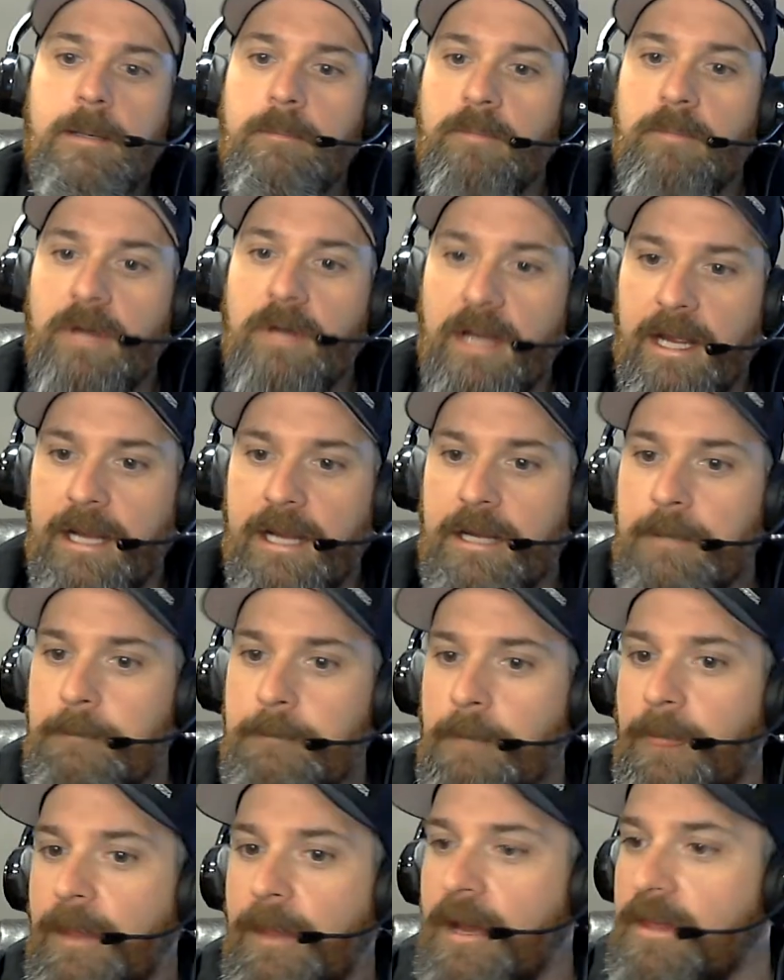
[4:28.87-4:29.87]
But hey,
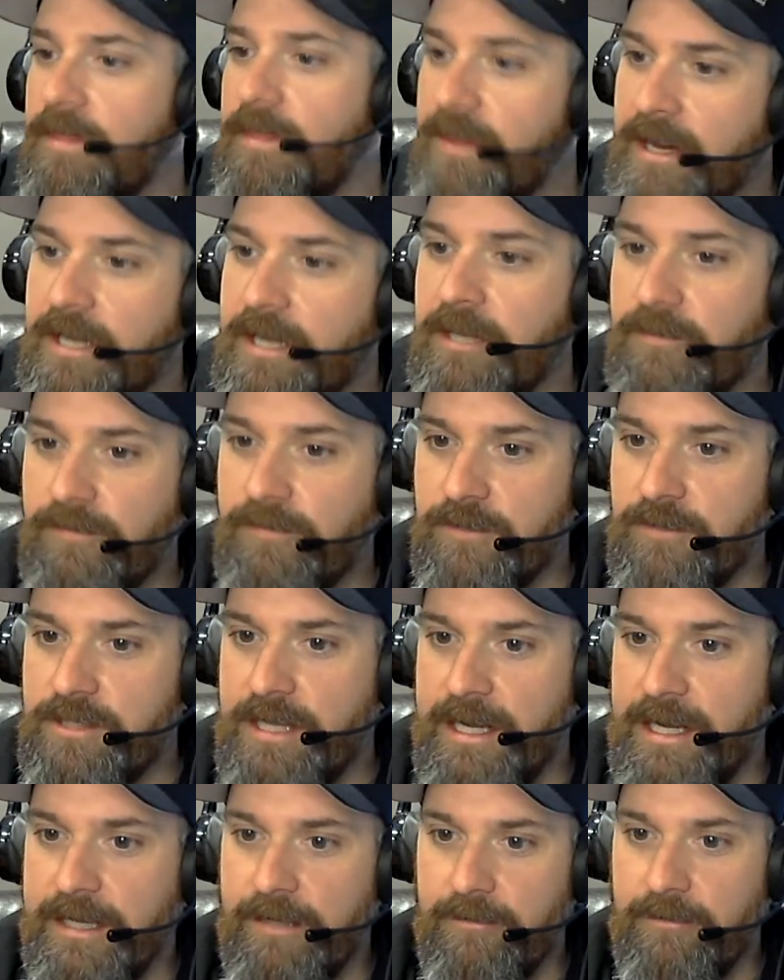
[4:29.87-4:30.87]
I thank you for
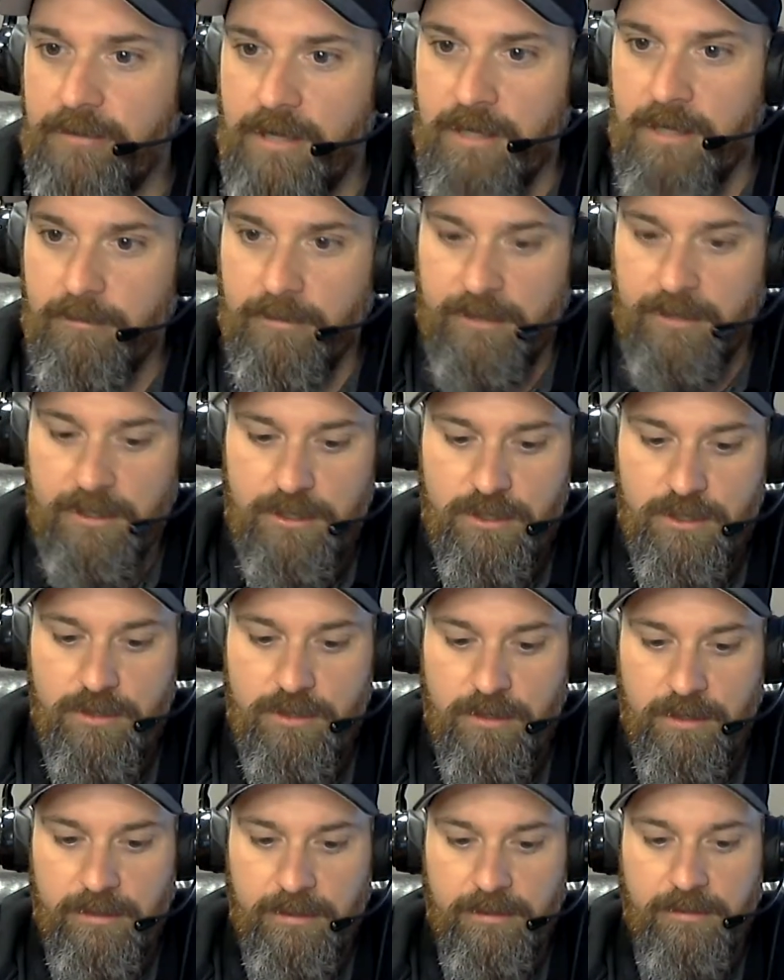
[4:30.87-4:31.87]
tagging along with this
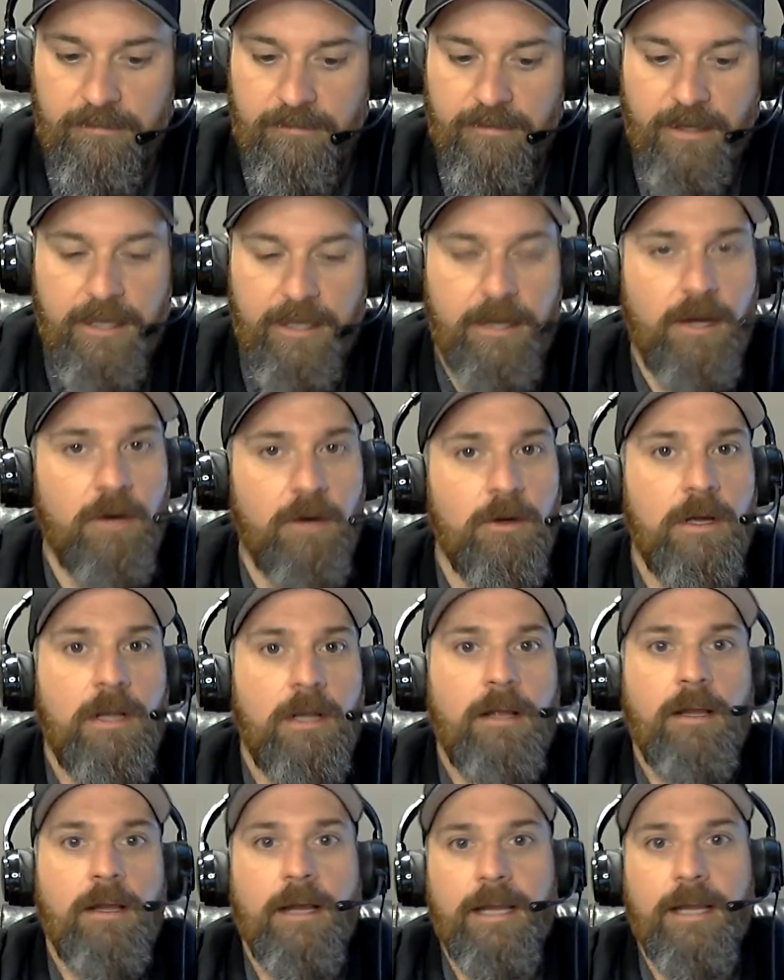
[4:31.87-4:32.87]
short little video.
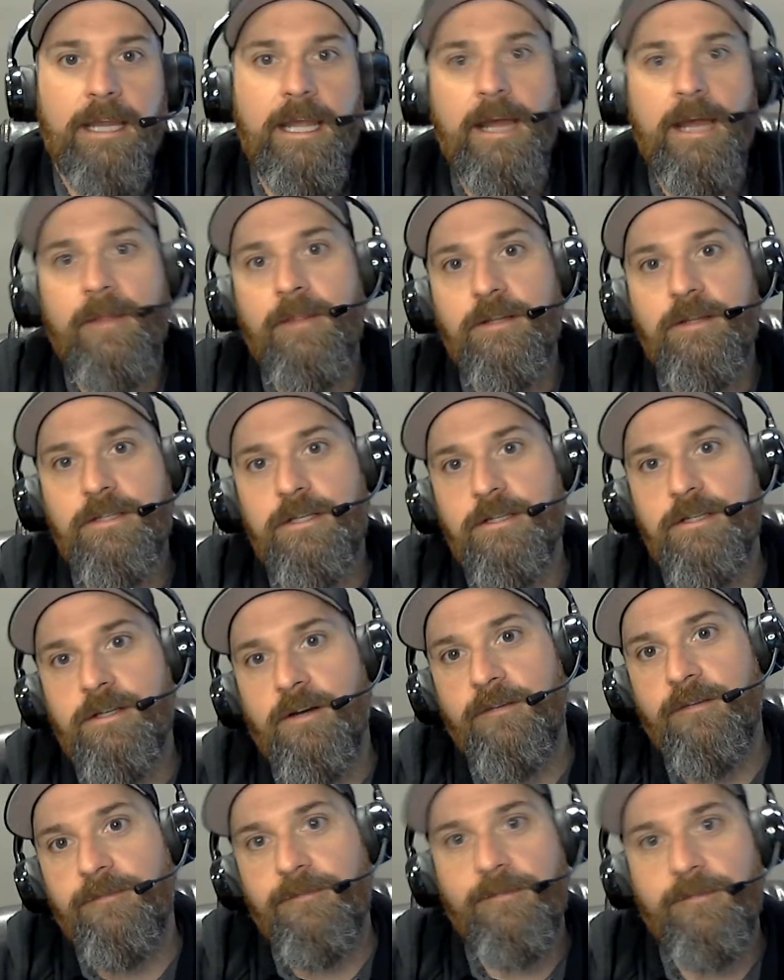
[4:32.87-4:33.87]
Again, this is
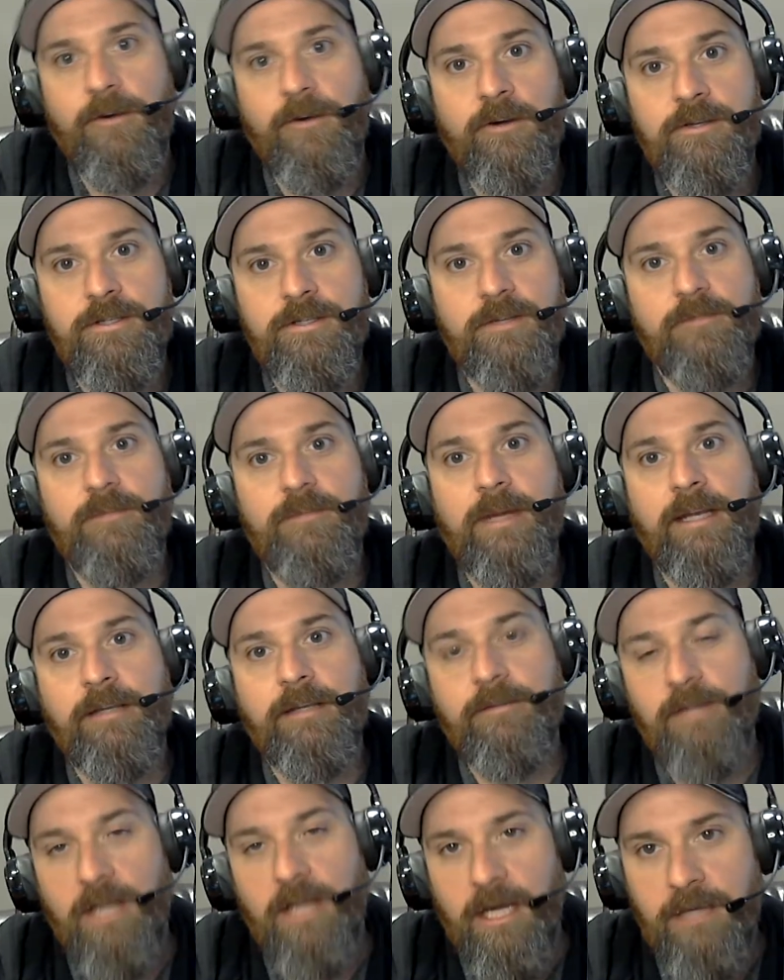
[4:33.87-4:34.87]
our first of many
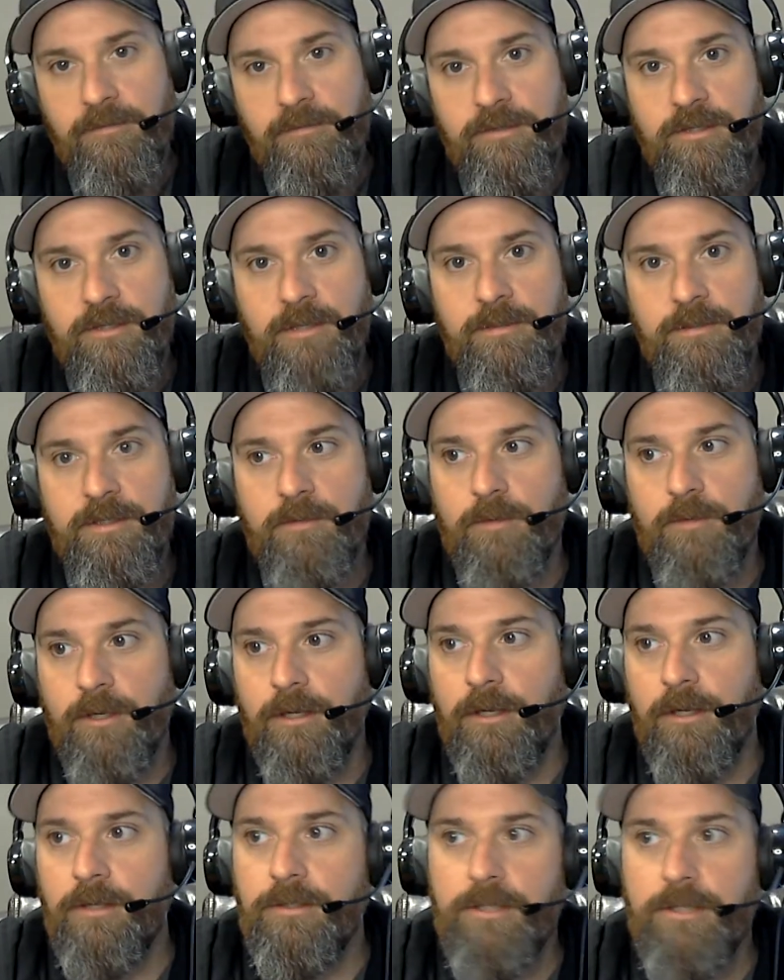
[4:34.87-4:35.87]
live streams that we're
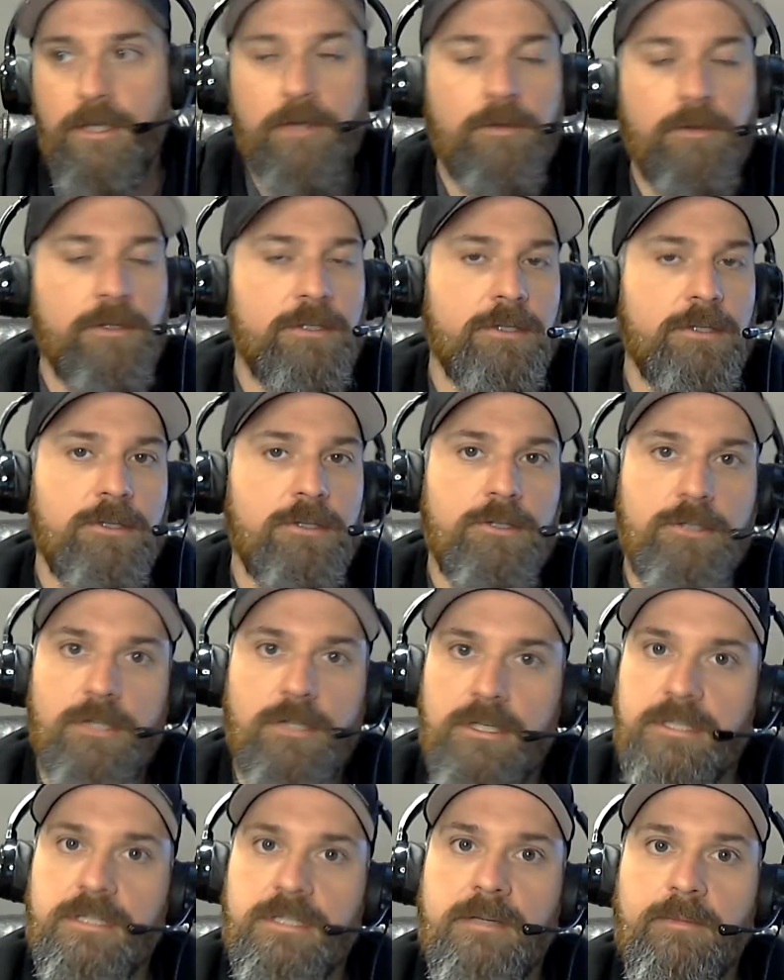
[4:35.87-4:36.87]
going to do. This is
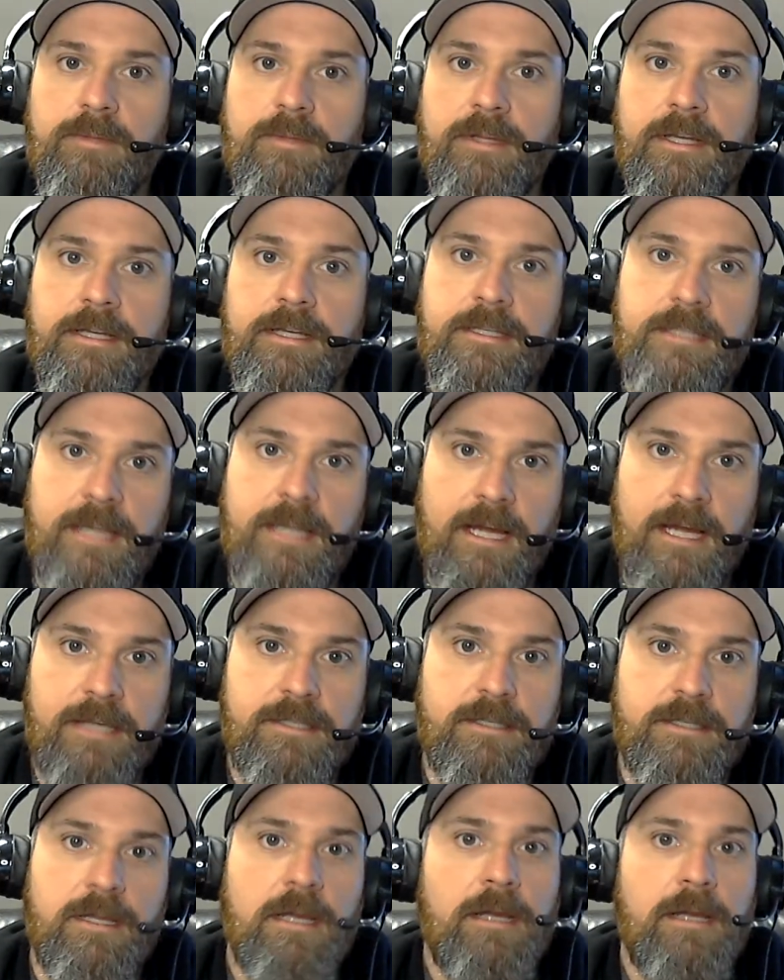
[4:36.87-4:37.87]
just simply a
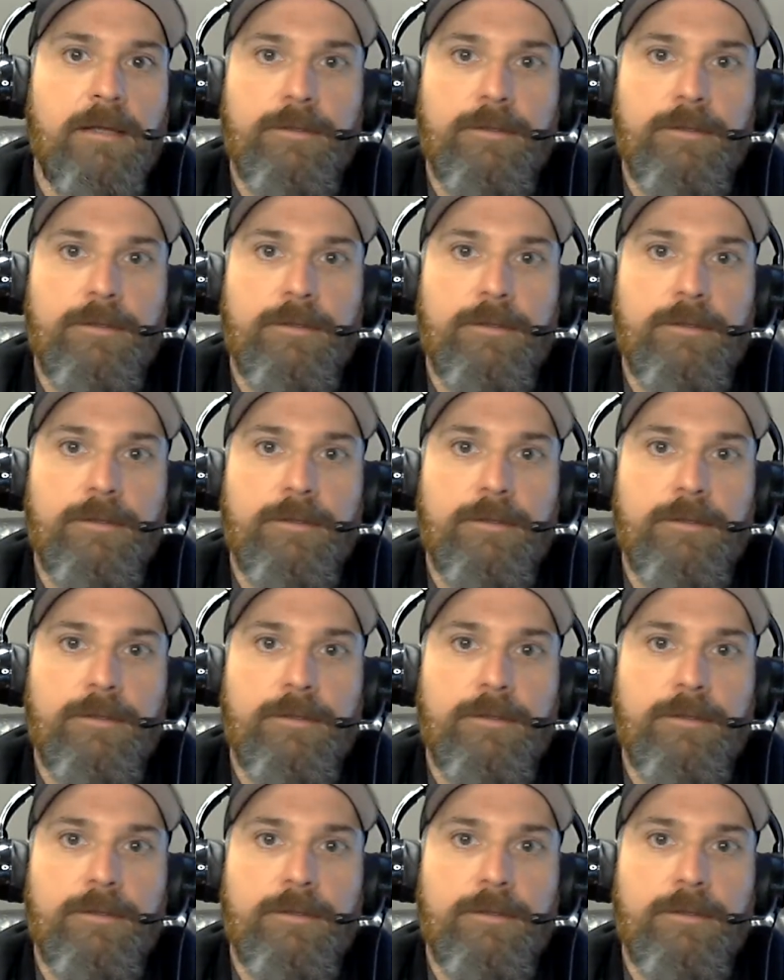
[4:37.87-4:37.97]
test.